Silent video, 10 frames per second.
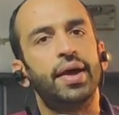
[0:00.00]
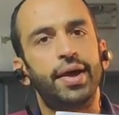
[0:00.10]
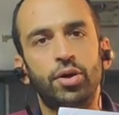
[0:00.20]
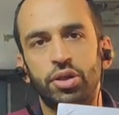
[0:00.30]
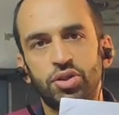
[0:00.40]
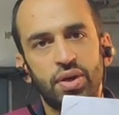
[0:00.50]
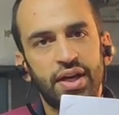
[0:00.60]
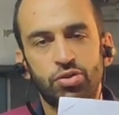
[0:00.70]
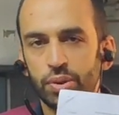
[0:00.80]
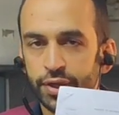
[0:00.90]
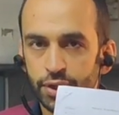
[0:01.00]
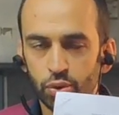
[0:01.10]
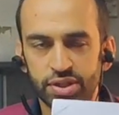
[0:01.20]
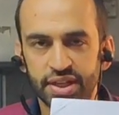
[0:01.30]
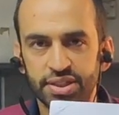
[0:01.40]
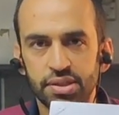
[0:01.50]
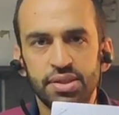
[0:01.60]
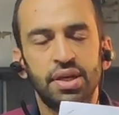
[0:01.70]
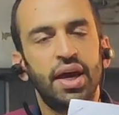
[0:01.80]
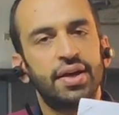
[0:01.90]
It also has only 2 sections.
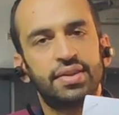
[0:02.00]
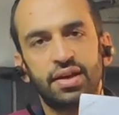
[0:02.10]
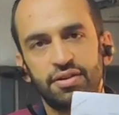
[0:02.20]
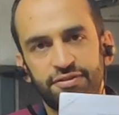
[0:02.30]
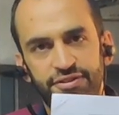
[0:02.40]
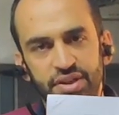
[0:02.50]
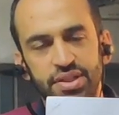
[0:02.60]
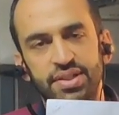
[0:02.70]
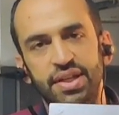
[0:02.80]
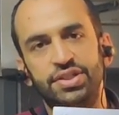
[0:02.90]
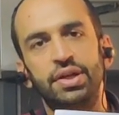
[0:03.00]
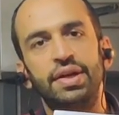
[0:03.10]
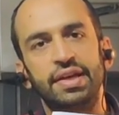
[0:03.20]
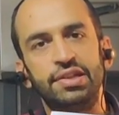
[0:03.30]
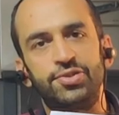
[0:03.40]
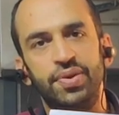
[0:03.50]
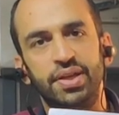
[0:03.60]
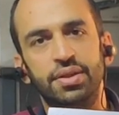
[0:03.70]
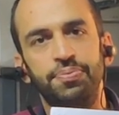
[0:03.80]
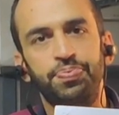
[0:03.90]
The first section deals
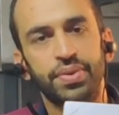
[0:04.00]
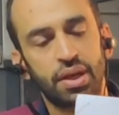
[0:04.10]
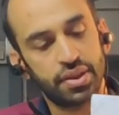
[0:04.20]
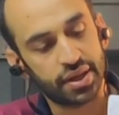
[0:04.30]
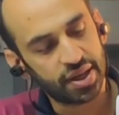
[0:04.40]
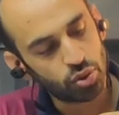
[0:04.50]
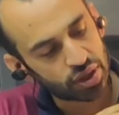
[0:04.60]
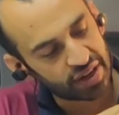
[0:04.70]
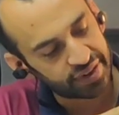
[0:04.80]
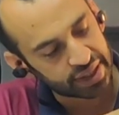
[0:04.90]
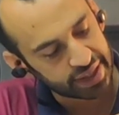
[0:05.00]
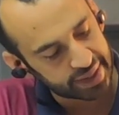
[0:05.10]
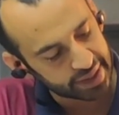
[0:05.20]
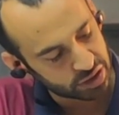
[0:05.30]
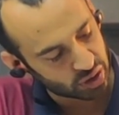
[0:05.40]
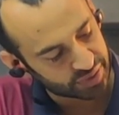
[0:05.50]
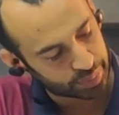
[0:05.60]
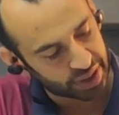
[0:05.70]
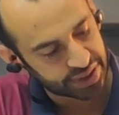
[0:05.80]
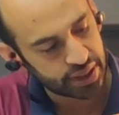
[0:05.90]
with the demographic details of the
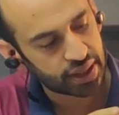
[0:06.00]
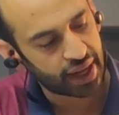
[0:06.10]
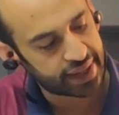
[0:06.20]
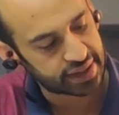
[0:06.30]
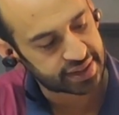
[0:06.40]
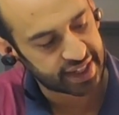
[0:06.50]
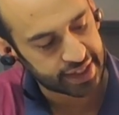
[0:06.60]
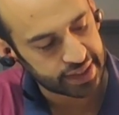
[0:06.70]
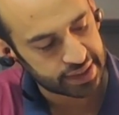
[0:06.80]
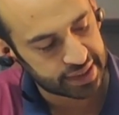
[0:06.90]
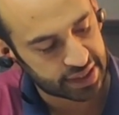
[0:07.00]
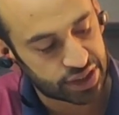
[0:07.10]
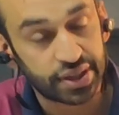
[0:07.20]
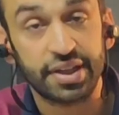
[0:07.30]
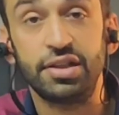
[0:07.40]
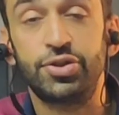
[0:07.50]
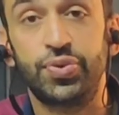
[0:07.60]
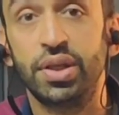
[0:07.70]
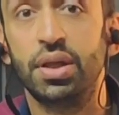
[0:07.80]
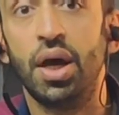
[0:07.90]
patient, and the second section deals
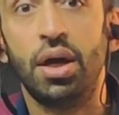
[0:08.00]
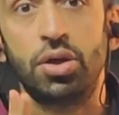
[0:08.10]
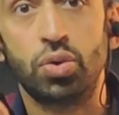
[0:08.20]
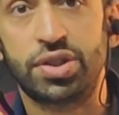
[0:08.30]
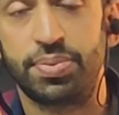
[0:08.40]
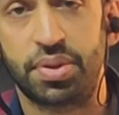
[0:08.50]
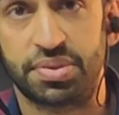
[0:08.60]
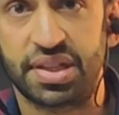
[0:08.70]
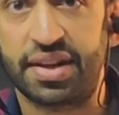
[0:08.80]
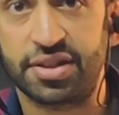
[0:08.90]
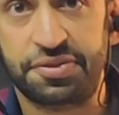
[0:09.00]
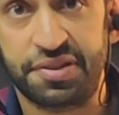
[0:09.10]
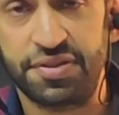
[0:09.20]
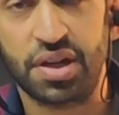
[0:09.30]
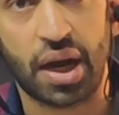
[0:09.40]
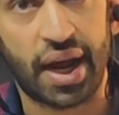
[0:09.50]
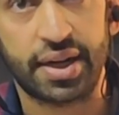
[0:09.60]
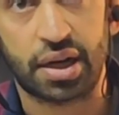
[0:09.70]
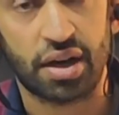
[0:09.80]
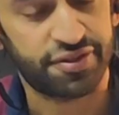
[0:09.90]
with 2 symptoms, that is fever
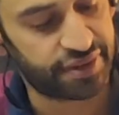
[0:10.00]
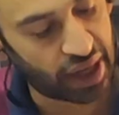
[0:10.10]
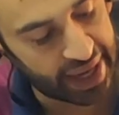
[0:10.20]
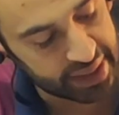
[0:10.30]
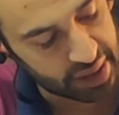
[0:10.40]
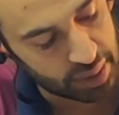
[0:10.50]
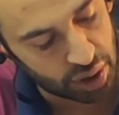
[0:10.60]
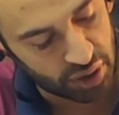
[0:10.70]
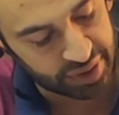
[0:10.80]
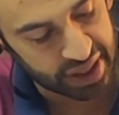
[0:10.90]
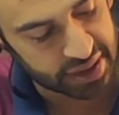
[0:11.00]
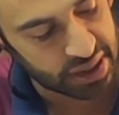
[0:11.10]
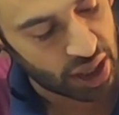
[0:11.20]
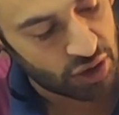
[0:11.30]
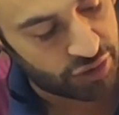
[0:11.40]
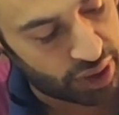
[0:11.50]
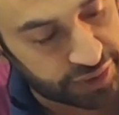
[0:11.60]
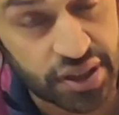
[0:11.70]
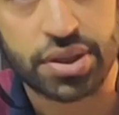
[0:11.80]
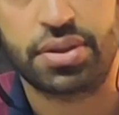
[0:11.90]
and cough, and the number of days for
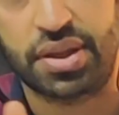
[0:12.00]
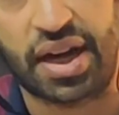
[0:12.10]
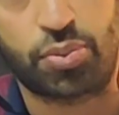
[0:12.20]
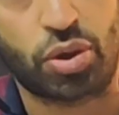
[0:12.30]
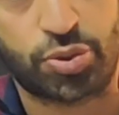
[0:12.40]
which that was